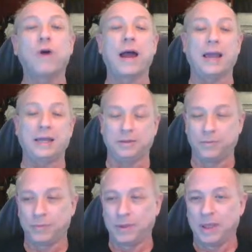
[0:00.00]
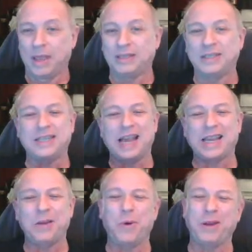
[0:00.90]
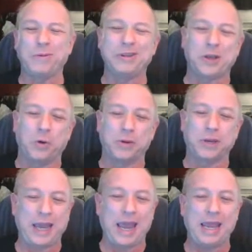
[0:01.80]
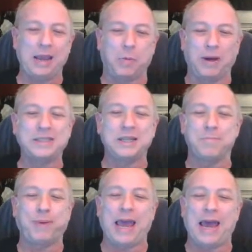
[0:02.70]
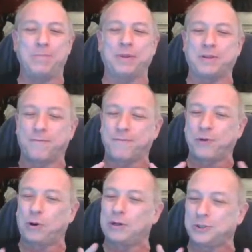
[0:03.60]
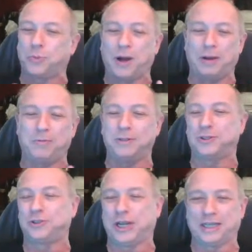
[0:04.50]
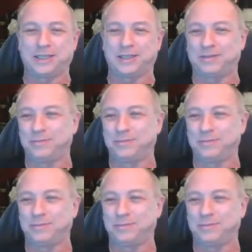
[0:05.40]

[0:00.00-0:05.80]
Right. The second one was okay. It wasn't bad, but the first one was just,